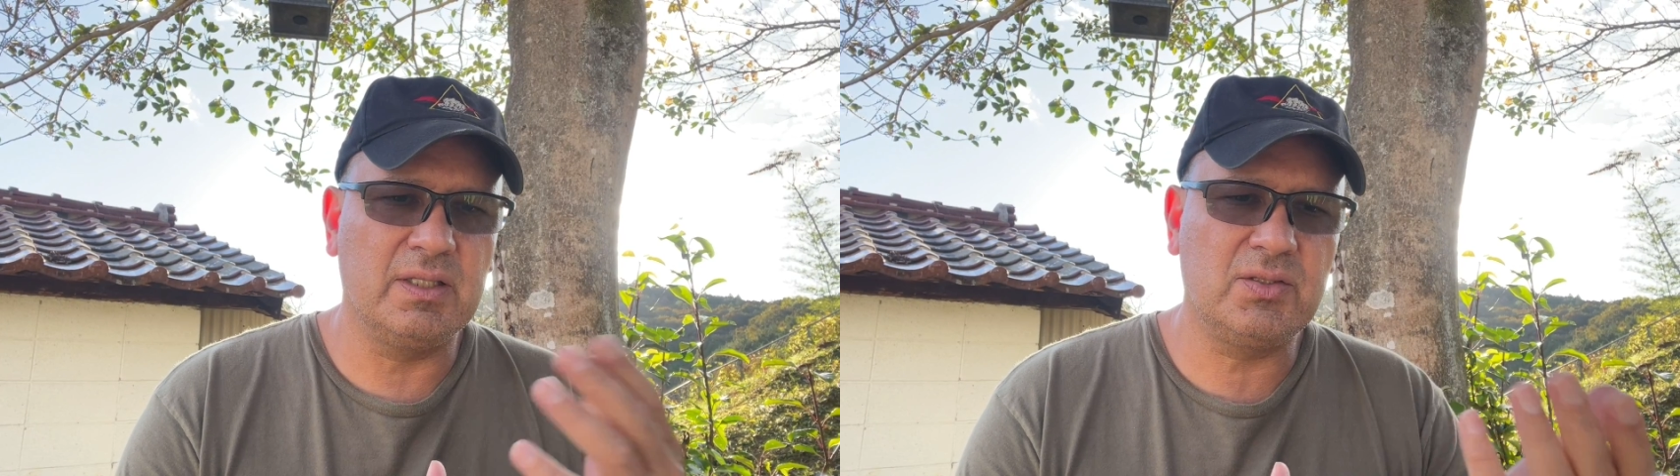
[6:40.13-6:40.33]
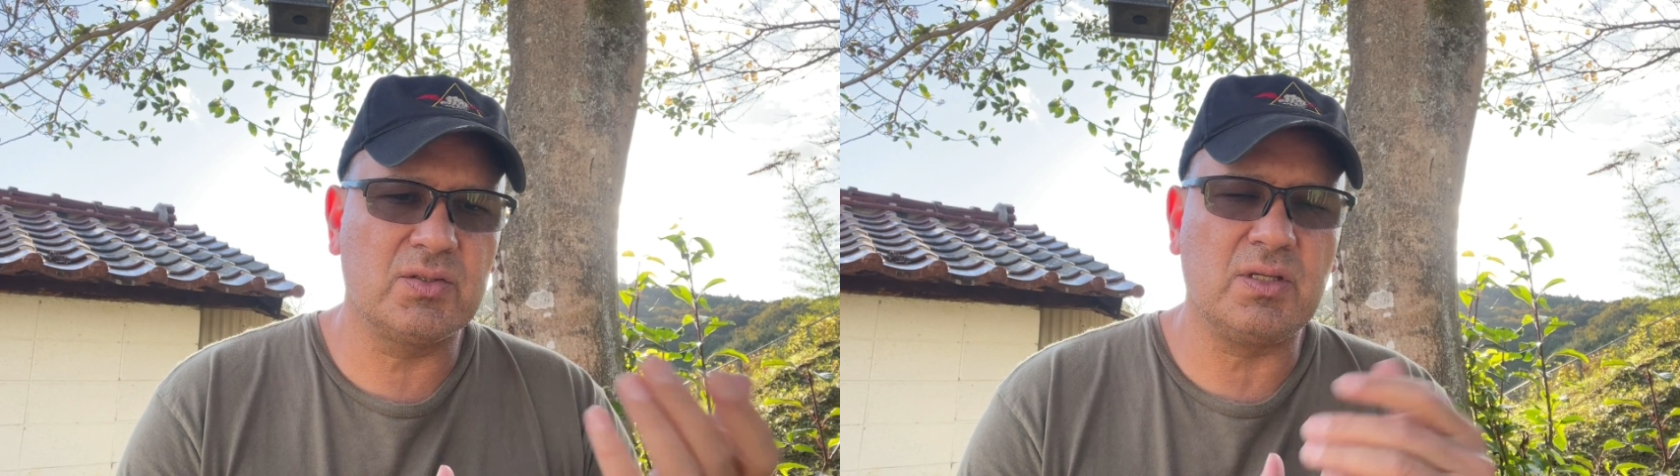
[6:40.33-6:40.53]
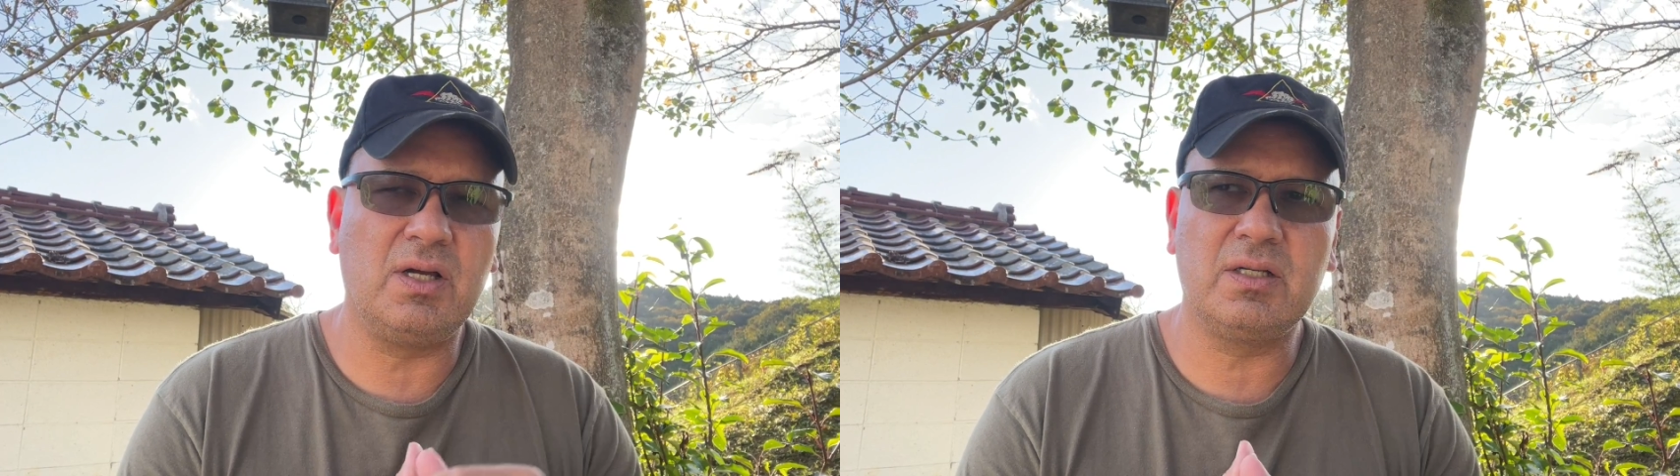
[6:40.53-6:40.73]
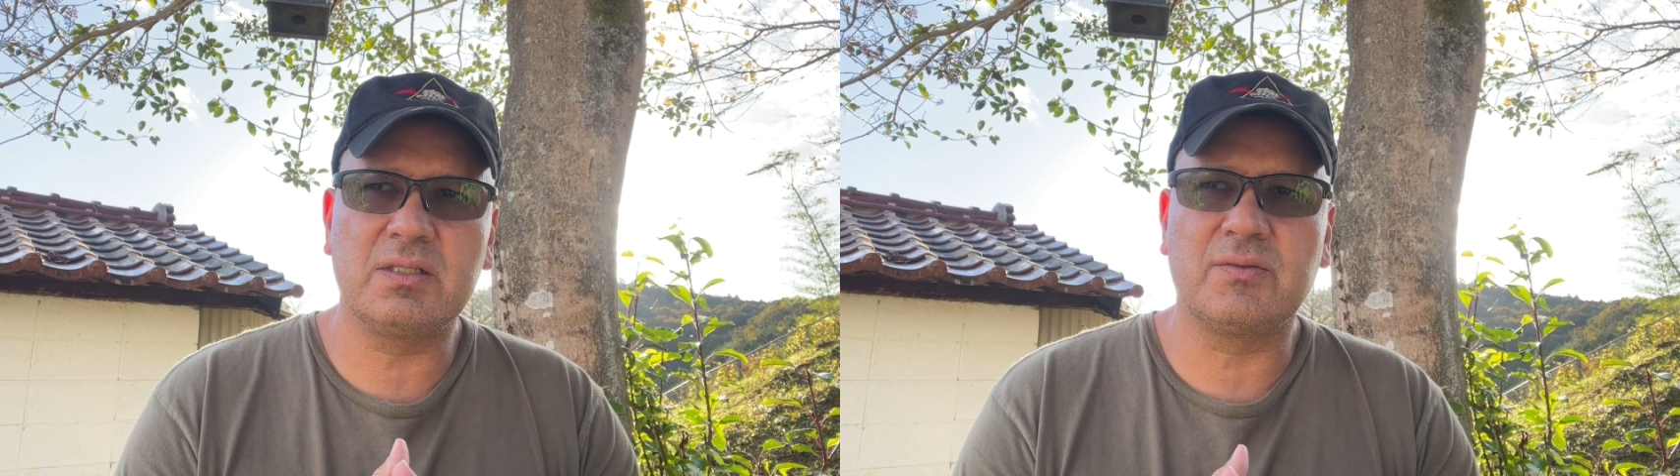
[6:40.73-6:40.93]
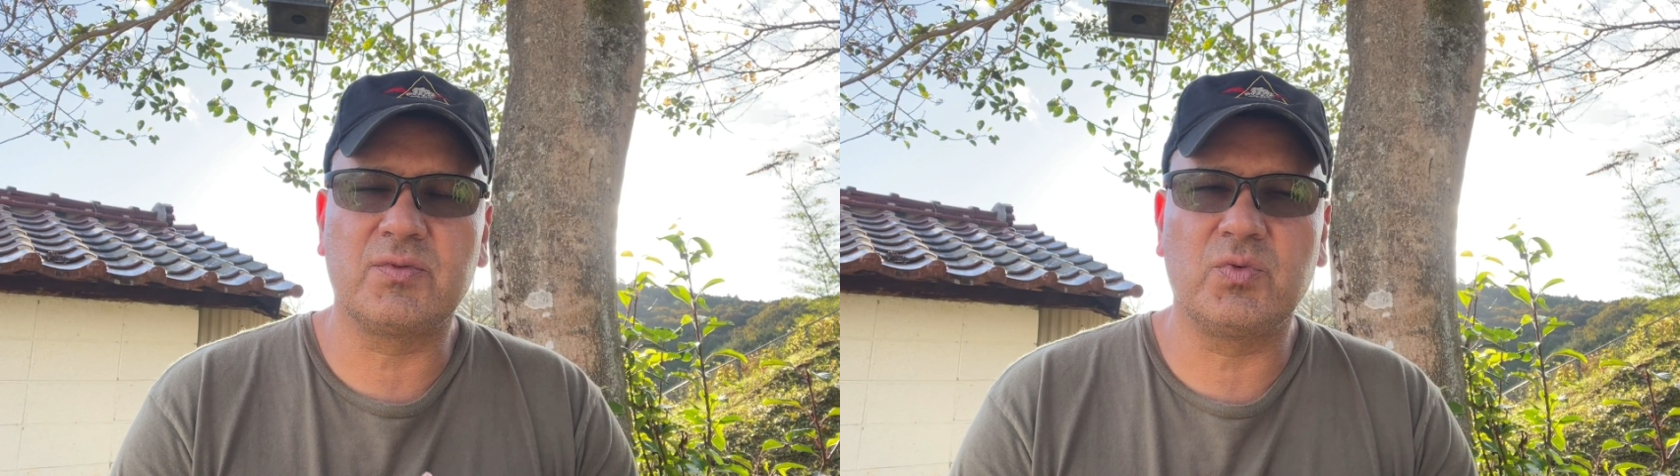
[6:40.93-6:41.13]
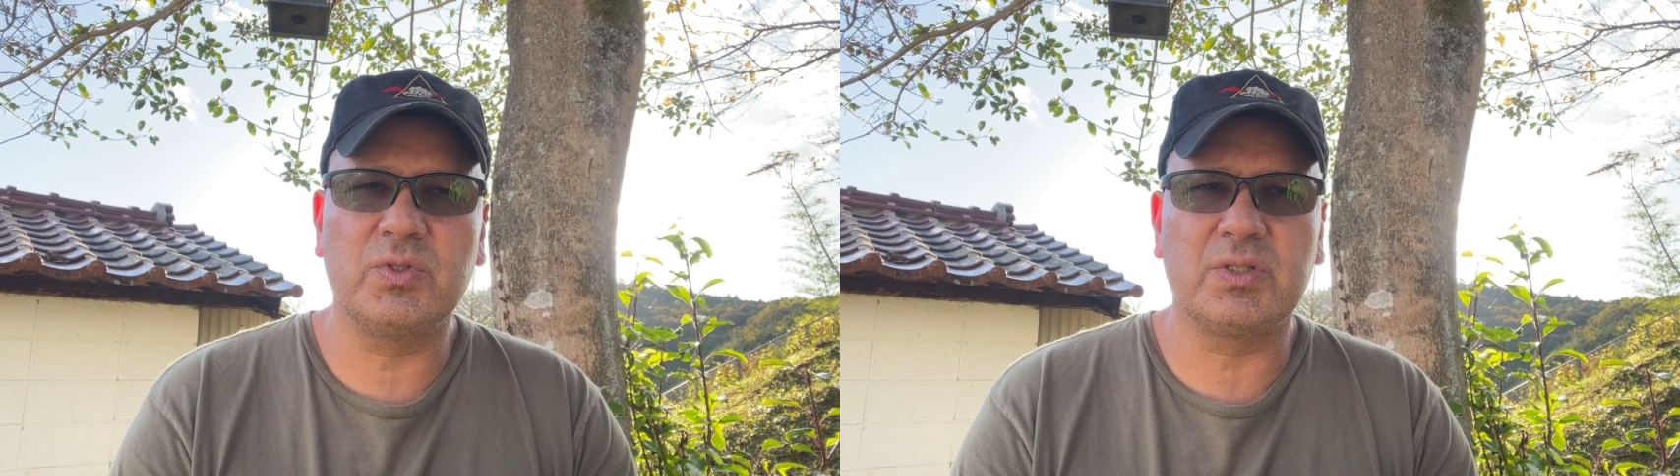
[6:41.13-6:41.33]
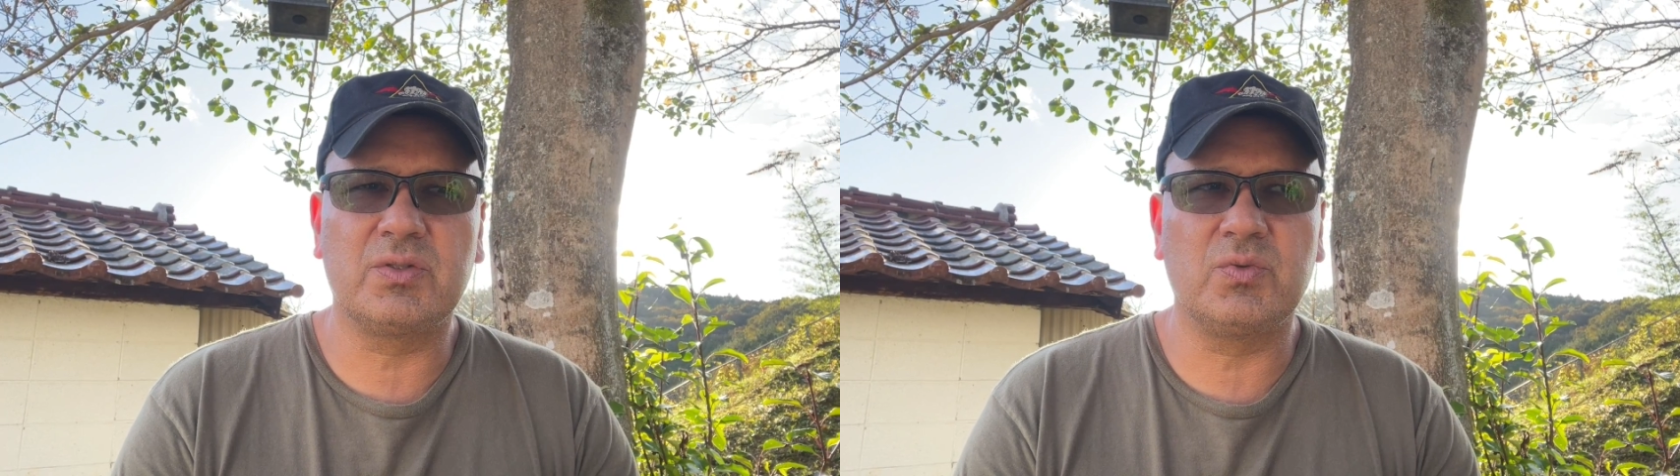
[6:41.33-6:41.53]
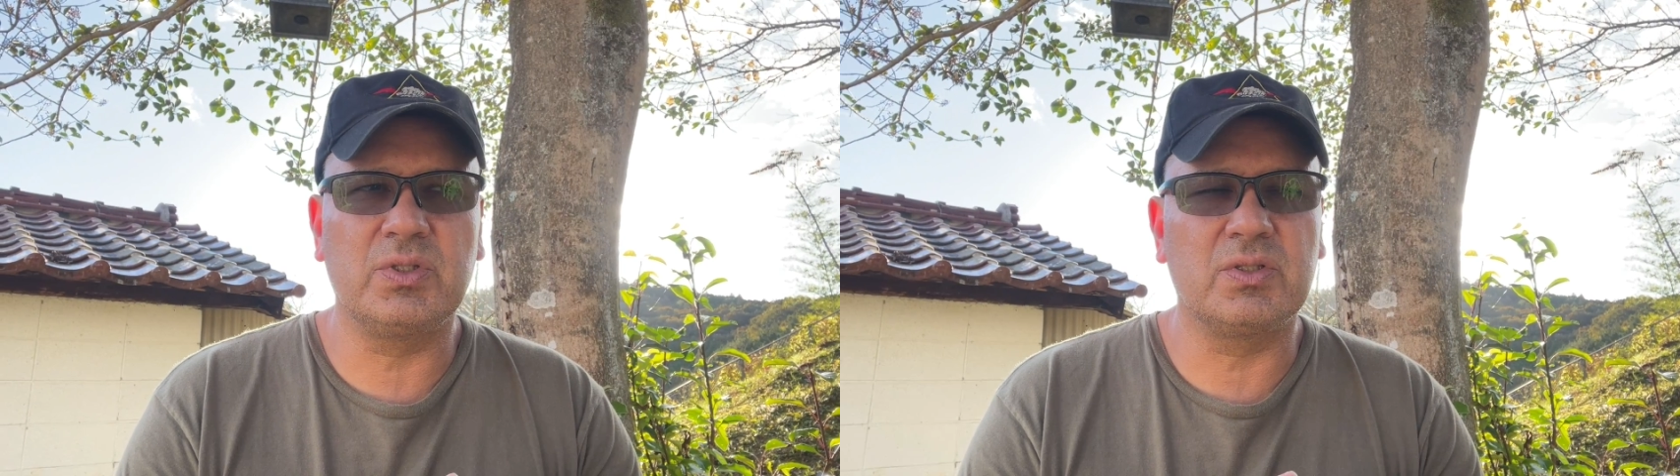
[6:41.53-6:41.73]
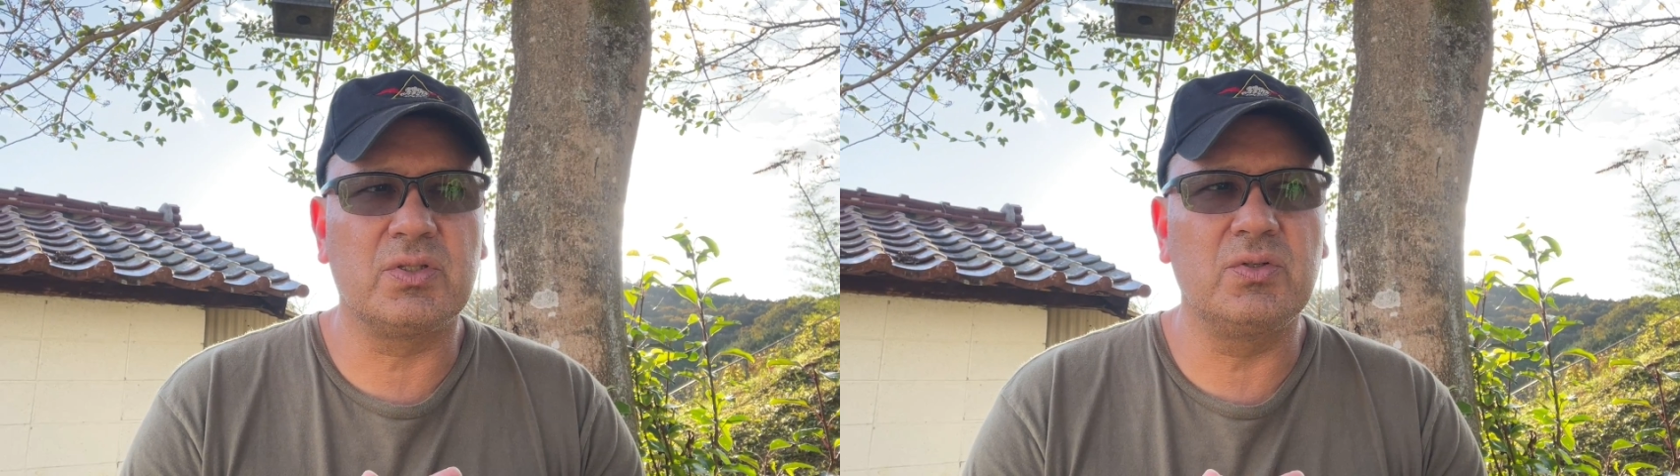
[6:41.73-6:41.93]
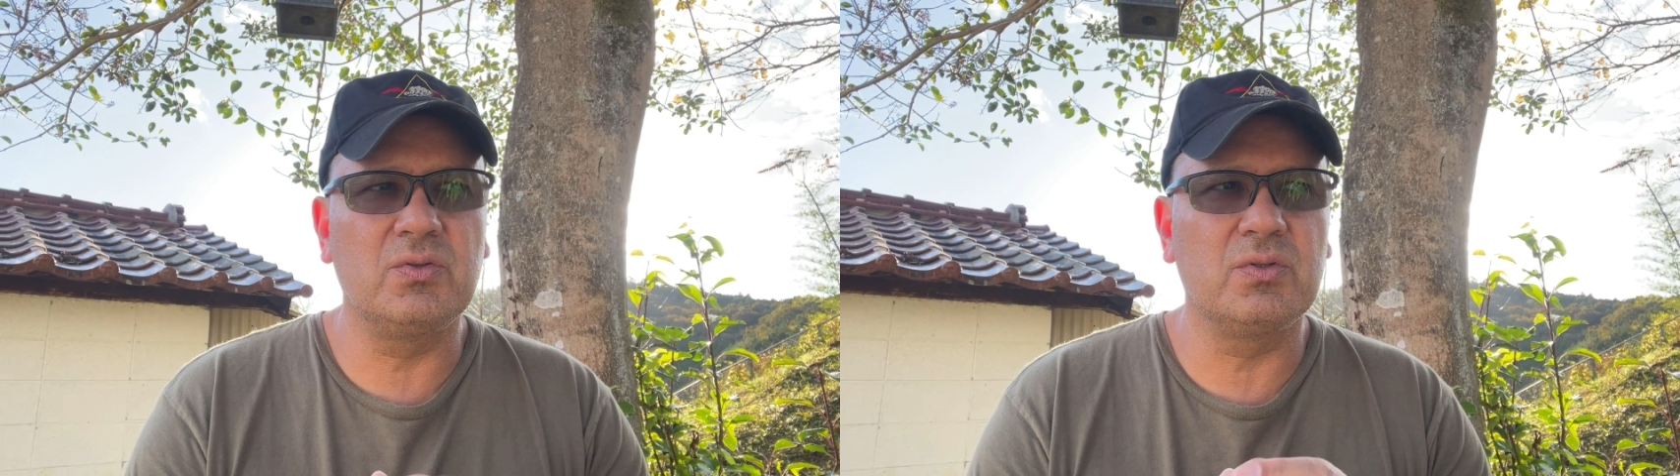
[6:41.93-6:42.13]
this was August of
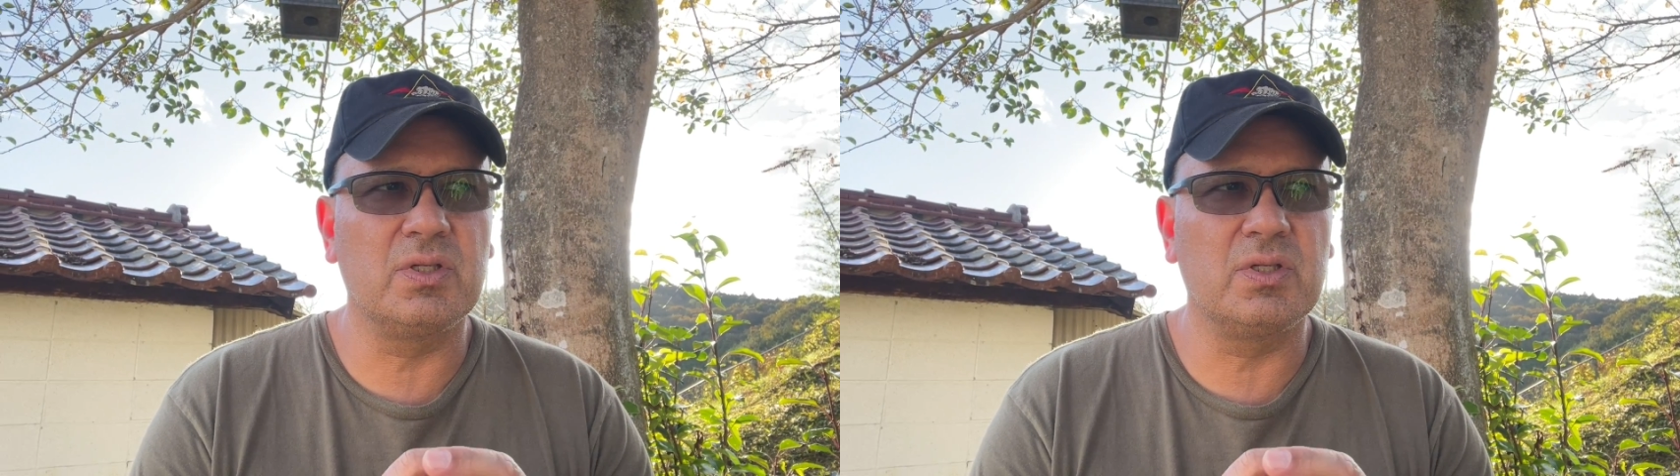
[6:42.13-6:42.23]
2022,